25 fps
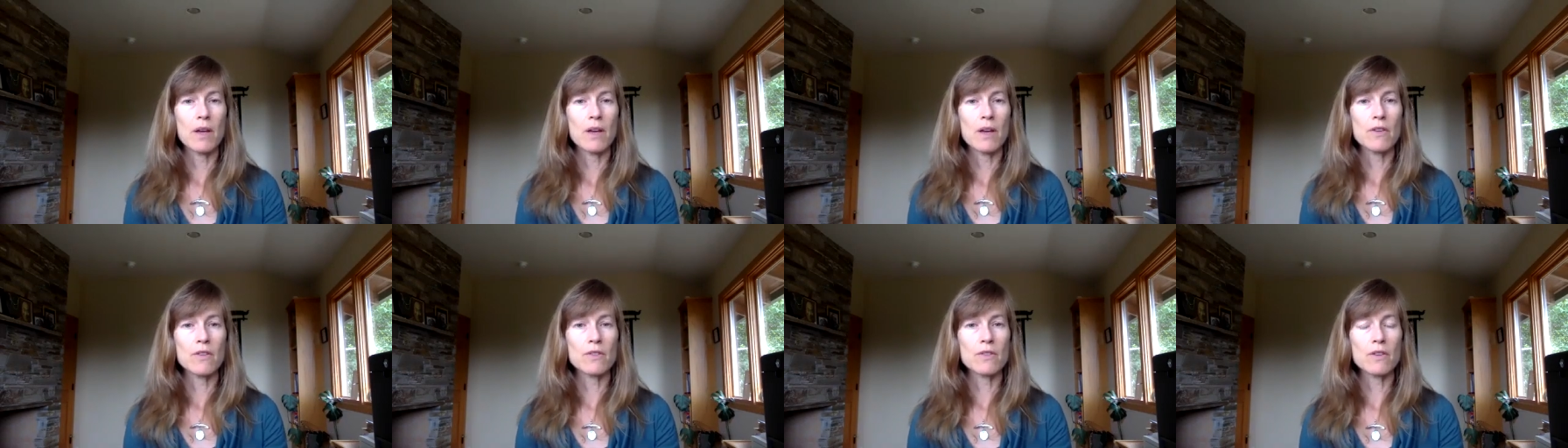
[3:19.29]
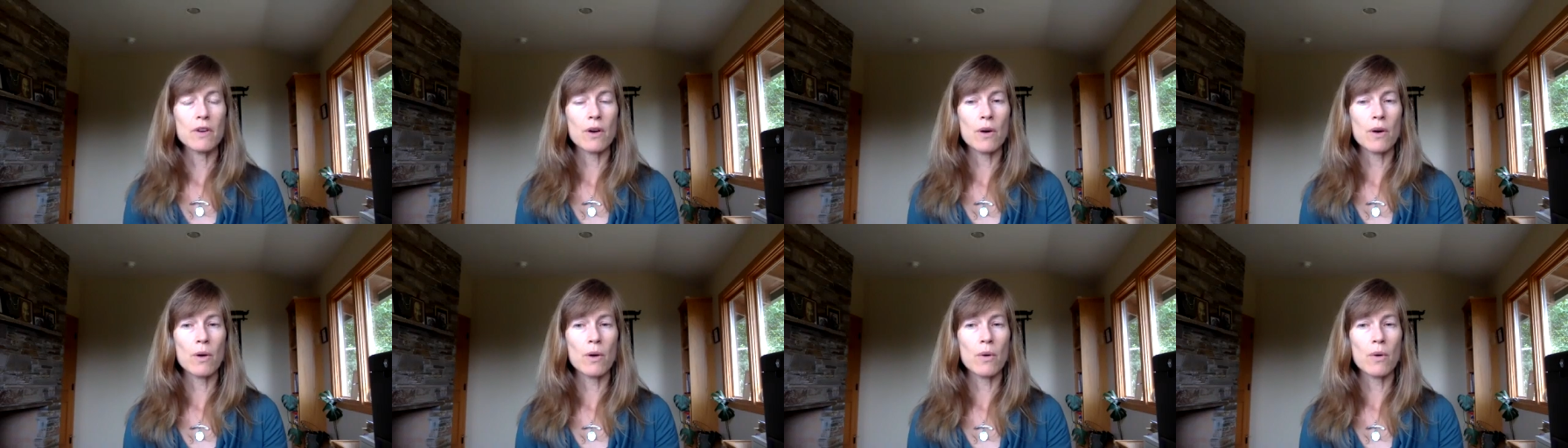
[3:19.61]

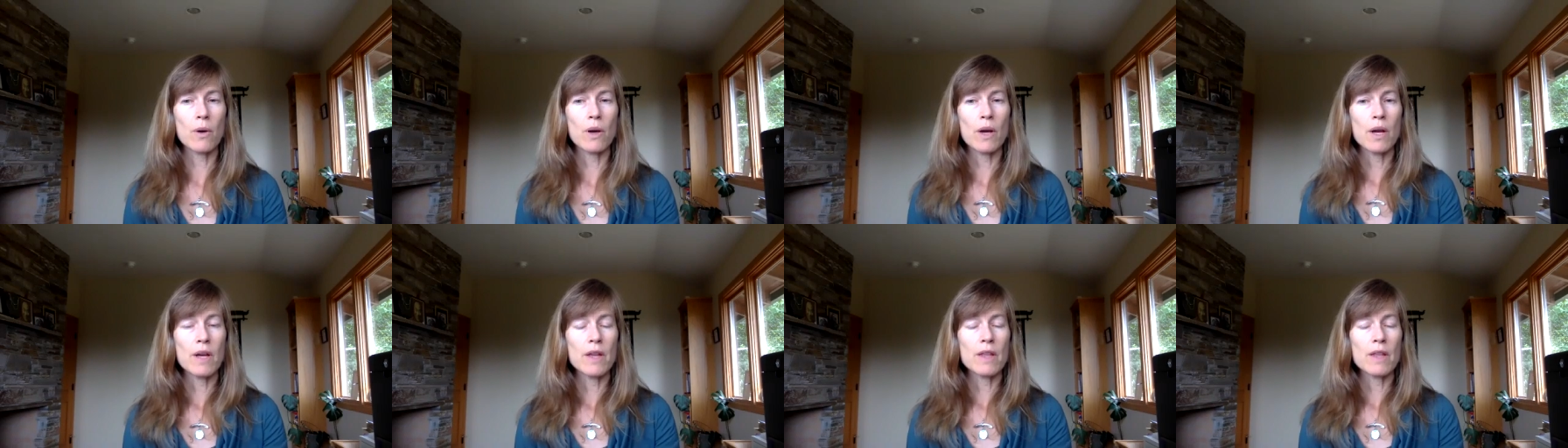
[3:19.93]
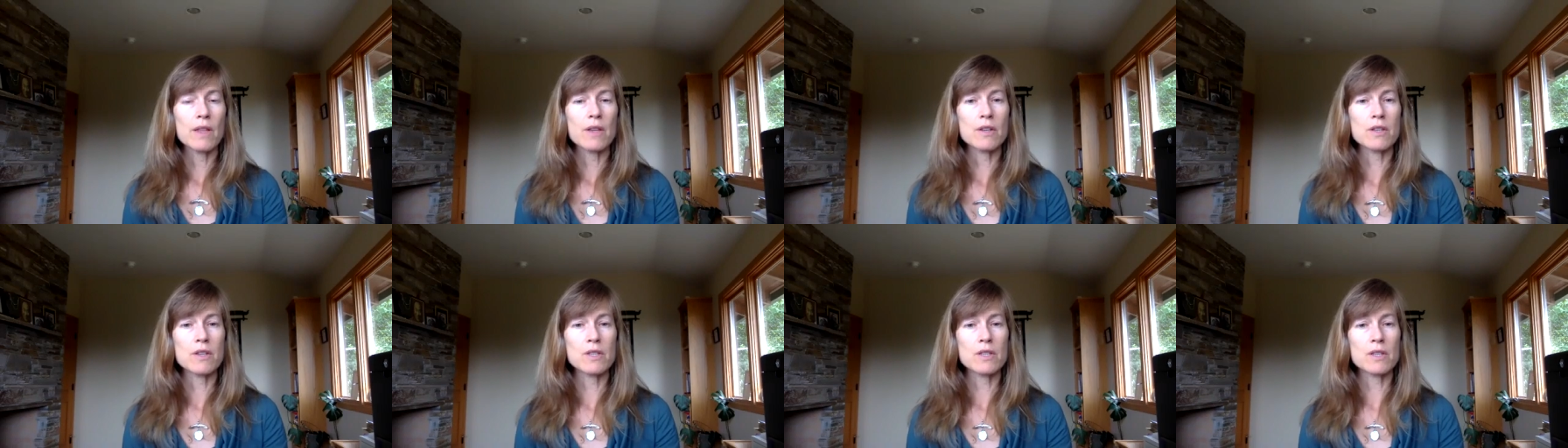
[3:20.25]
So
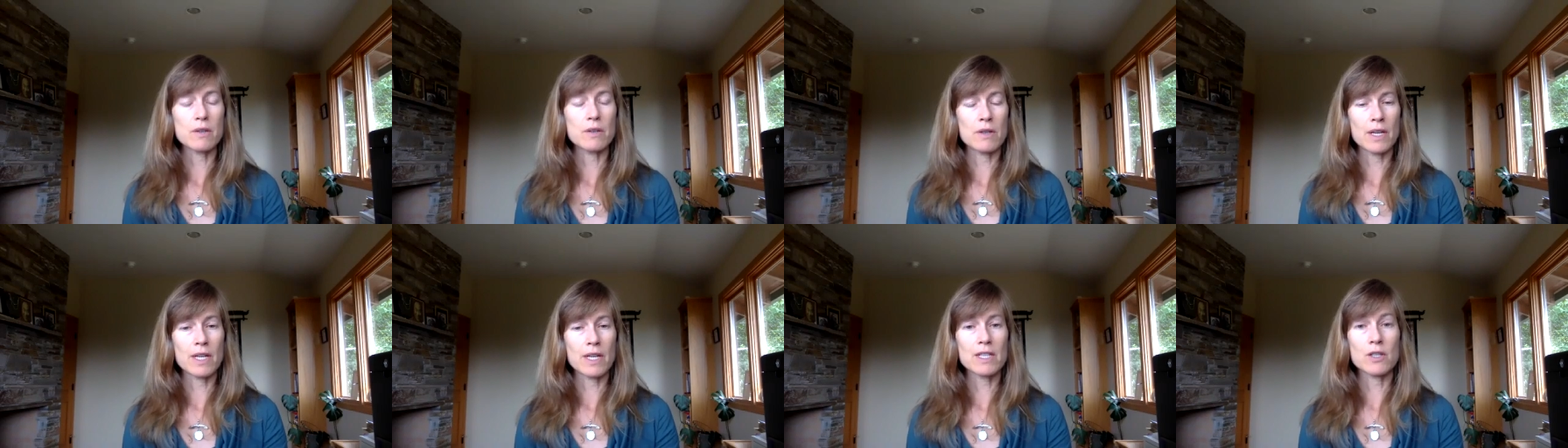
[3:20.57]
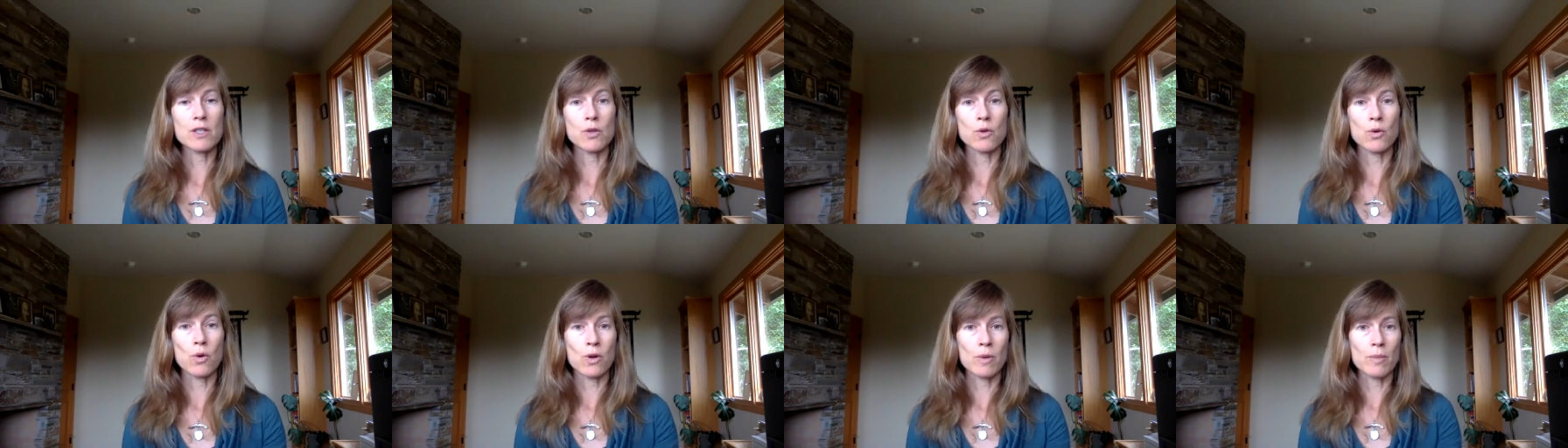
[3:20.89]

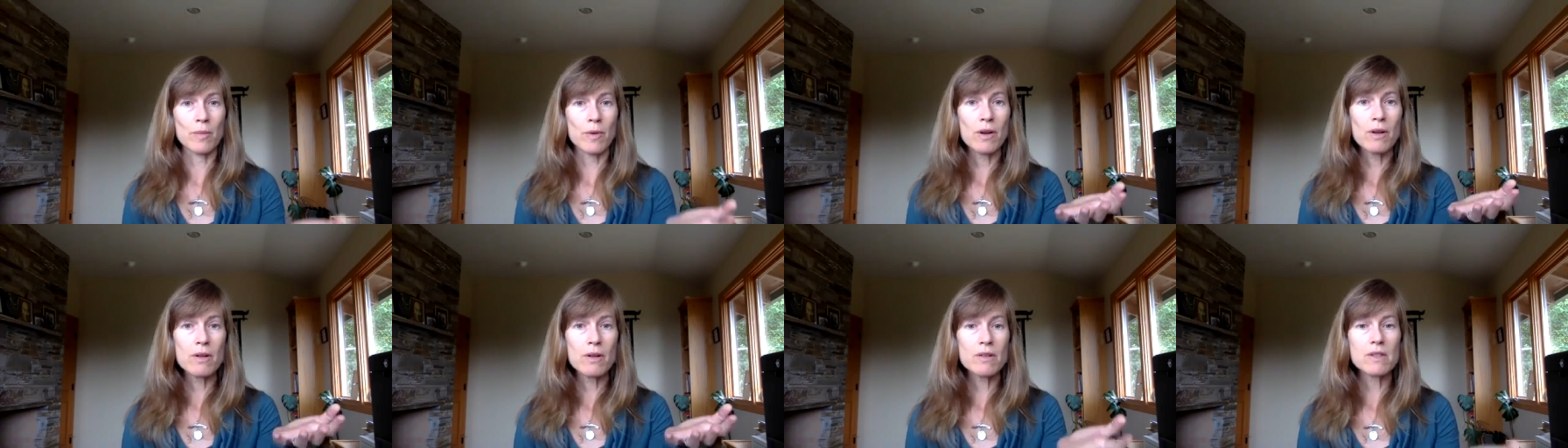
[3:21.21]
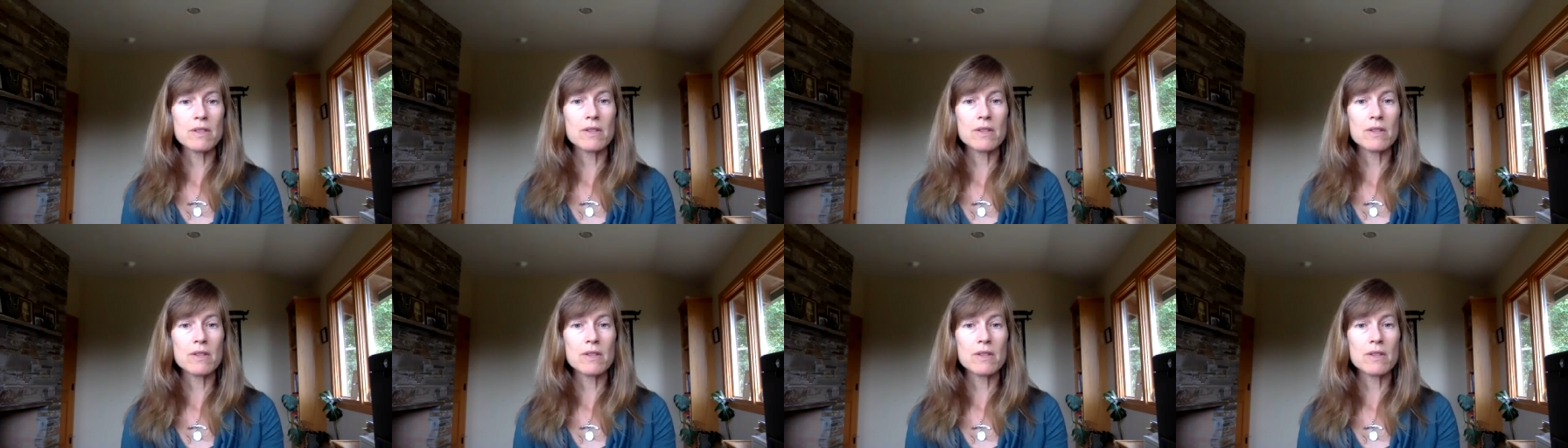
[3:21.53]
it's normal